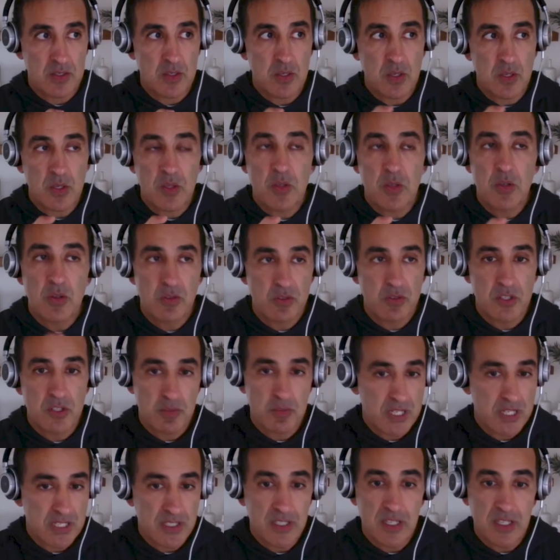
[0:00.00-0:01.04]
universal
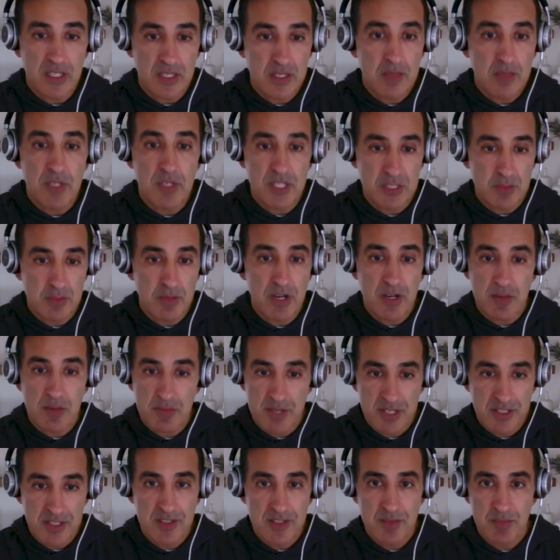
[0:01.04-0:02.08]
basic income
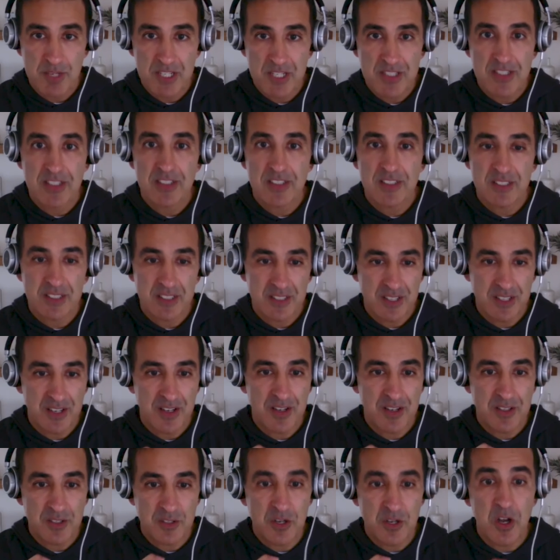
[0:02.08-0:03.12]
experiments, basically,
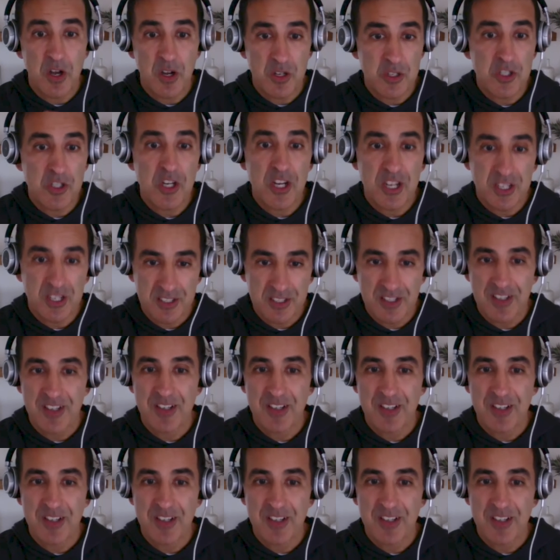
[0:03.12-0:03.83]
on chain.